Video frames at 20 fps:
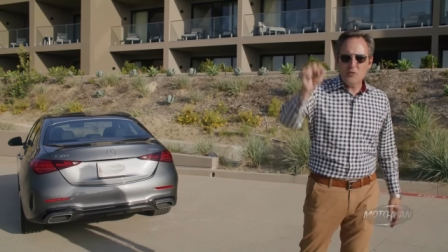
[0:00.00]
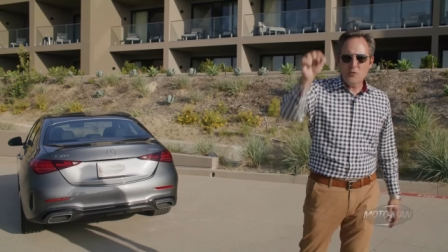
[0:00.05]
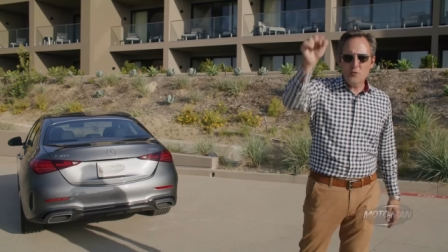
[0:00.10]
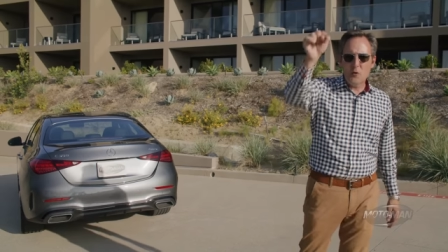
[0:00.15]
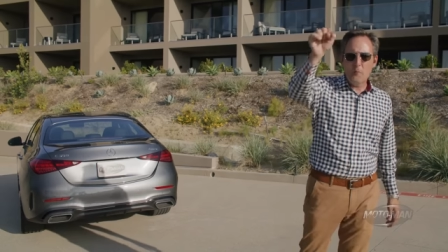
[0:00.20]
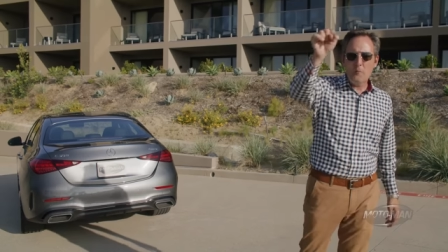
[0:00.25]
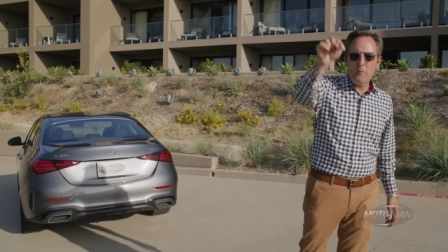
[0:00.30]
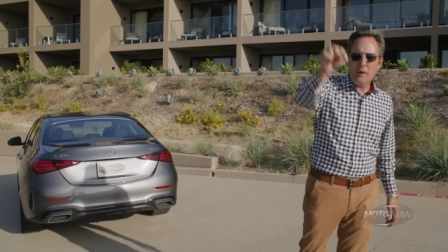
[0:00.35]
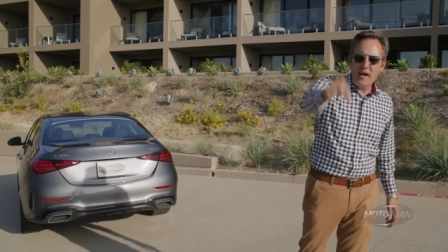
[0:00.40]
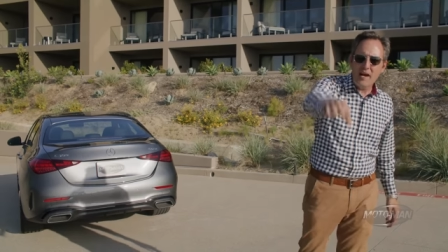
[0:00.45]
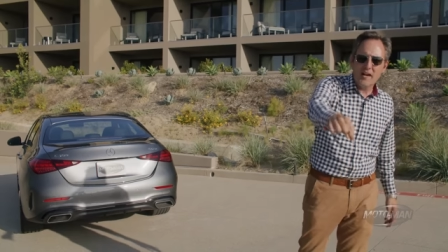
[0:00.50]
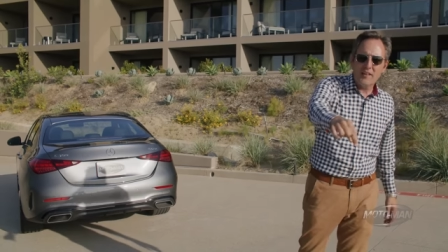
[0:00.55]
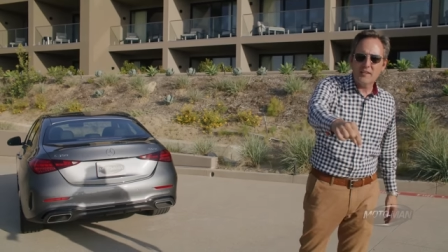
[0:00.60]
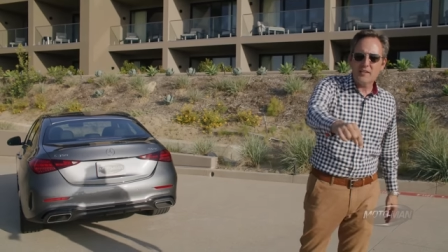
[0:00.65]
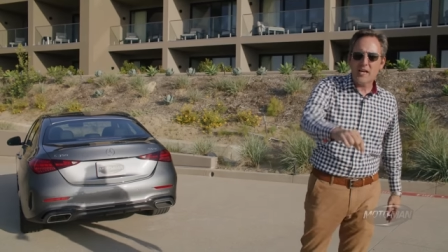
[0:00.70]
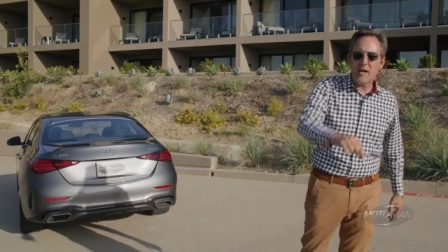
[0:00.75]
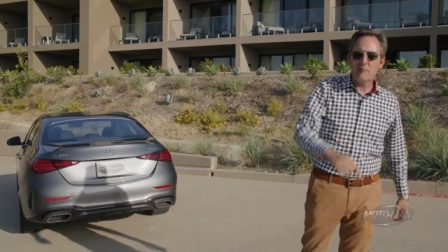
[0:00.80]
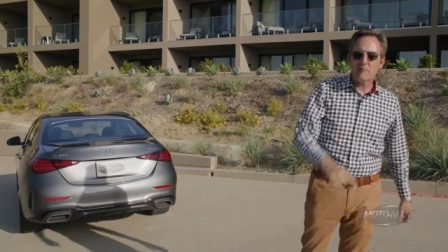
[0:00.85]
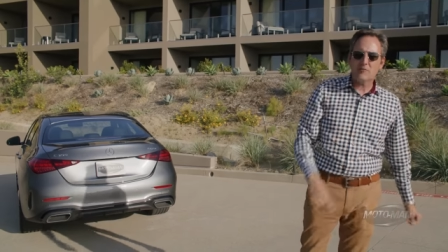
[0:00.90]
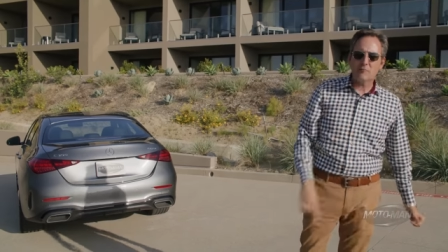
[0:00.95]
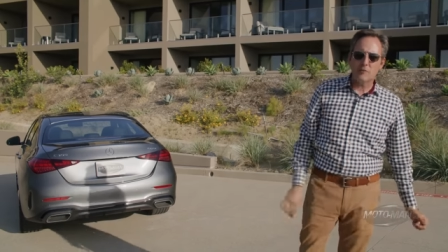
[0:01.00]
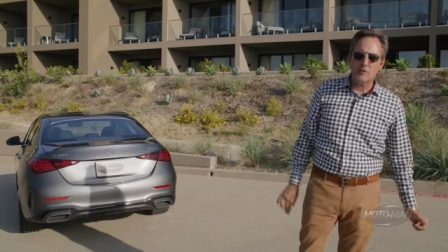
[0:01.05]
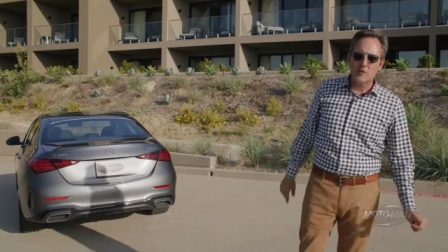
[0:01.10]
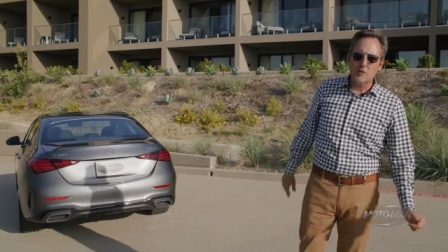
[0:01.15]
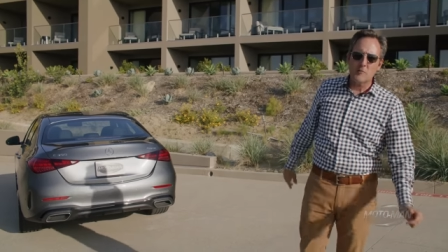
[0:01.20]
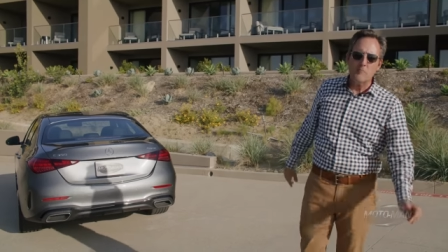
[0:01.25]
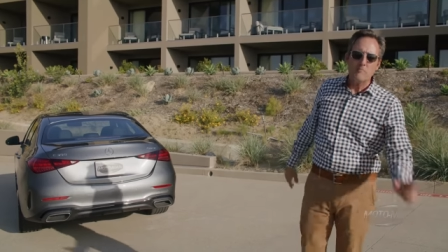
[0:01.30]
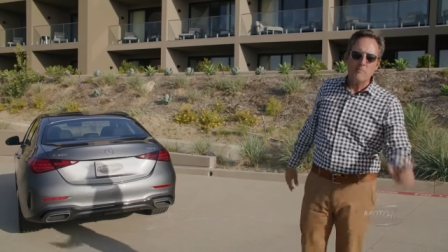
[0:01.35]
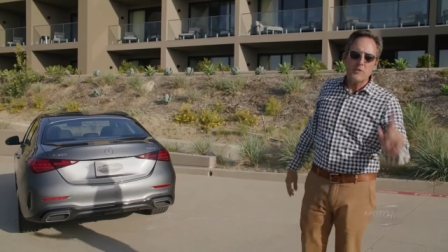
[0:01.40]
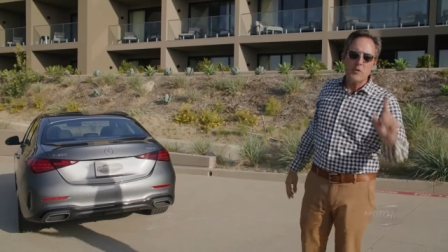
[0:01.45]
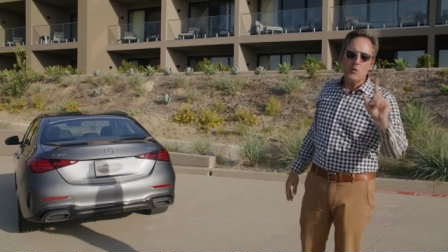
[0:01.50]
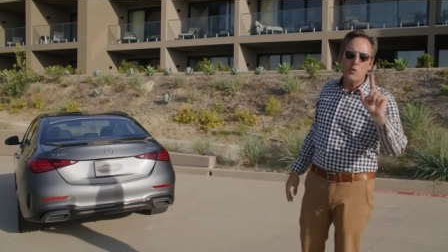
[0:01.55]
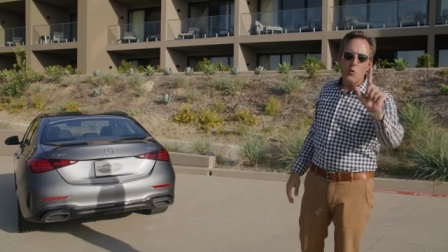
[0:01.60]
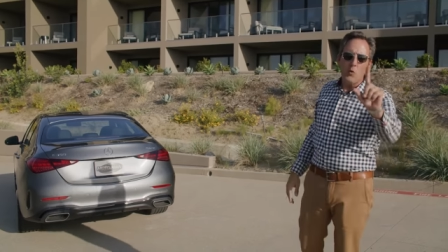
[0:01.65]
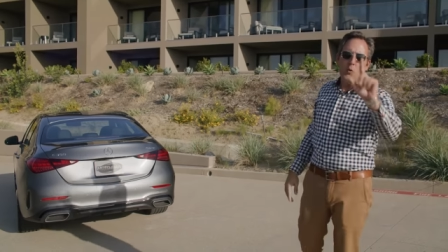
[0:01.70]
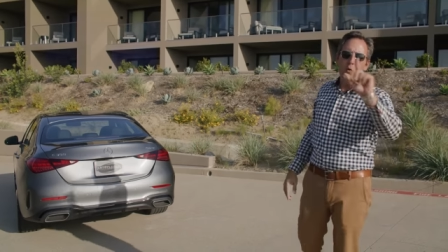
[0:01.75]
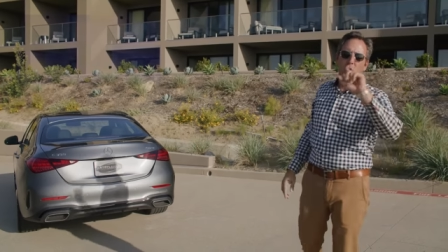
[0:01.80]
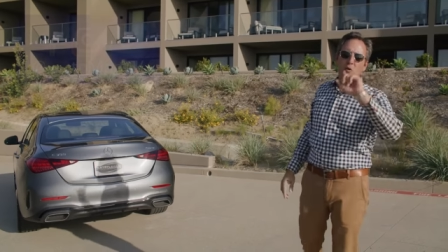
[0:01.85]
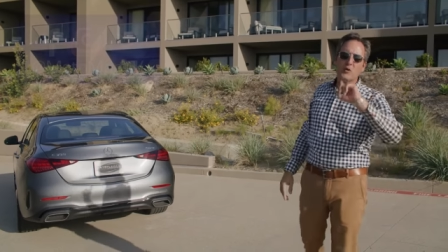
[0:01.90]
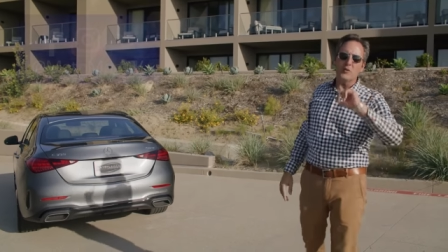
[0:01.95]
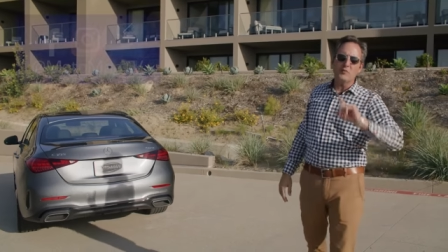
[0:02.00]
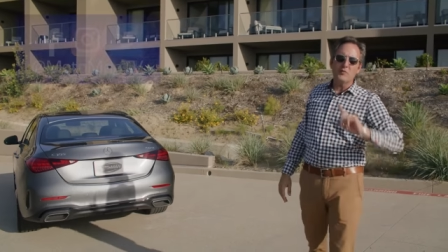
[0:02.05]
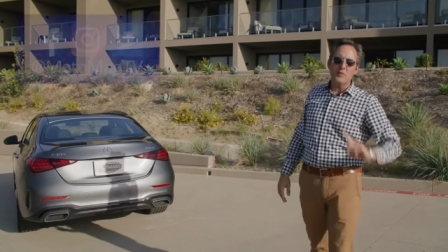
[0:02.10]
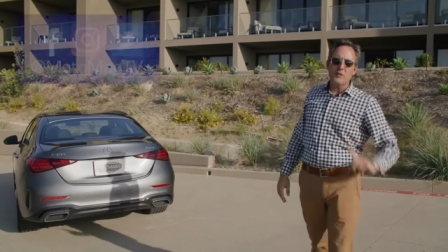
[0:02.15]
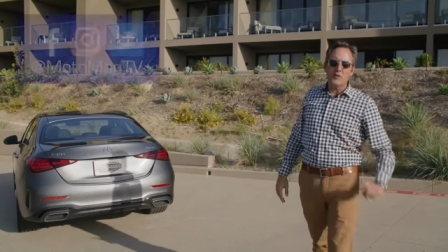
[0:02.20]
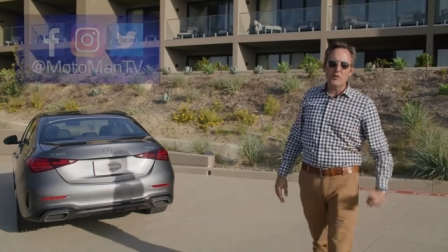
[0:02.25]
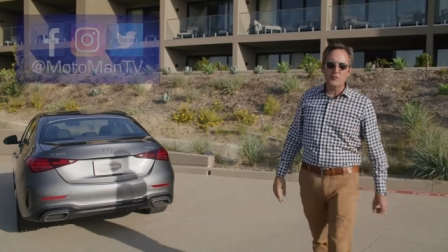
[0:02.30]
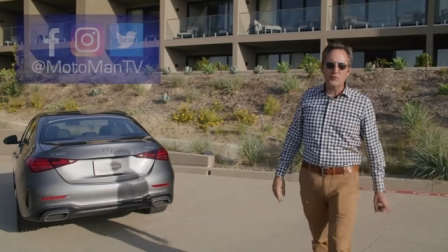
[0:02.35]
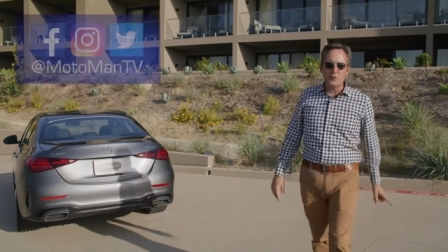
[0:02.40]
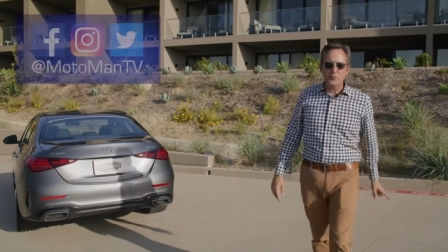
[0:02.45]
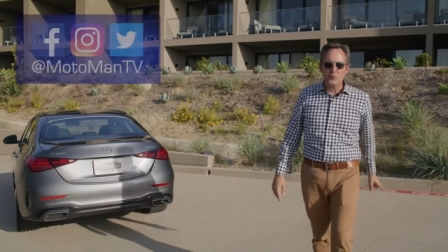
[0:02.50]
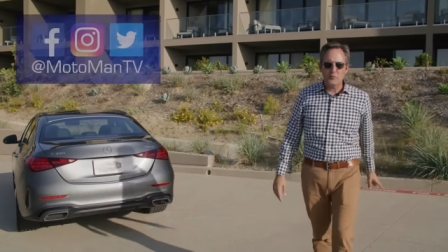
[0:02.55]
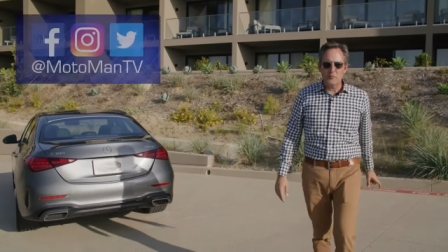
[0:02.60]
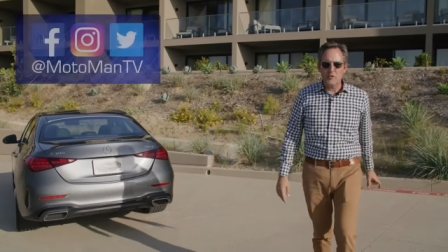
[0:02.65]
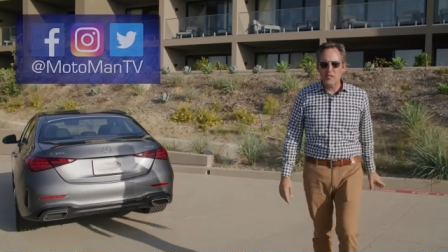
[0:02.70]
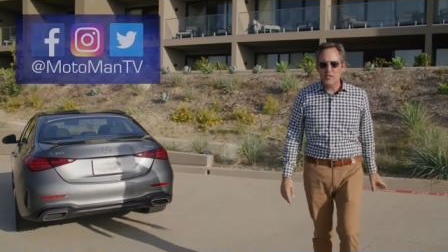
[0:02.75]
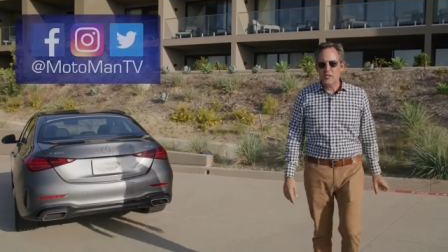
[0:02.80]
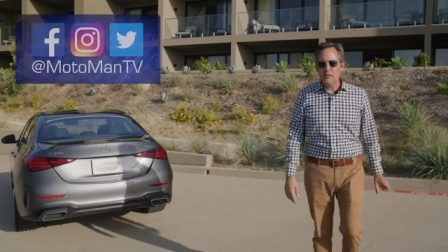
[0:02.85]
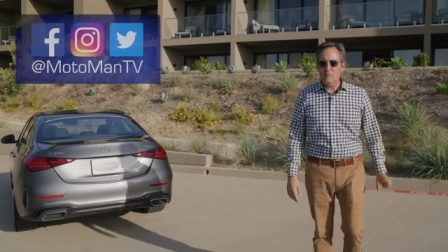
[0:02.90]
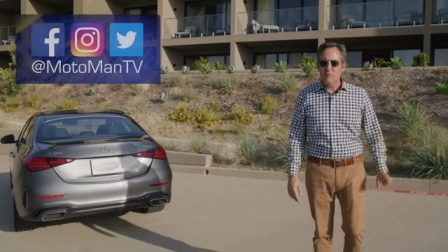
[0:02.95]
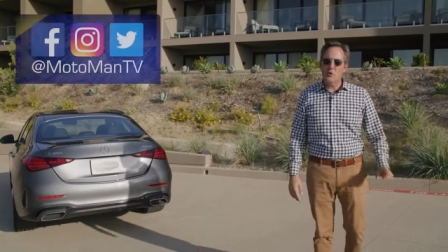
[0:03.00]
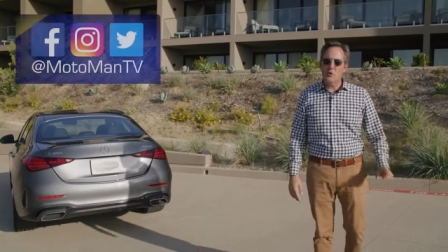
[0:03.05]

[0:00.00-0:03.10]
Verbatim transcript: to opine in the comments below, or via our social media,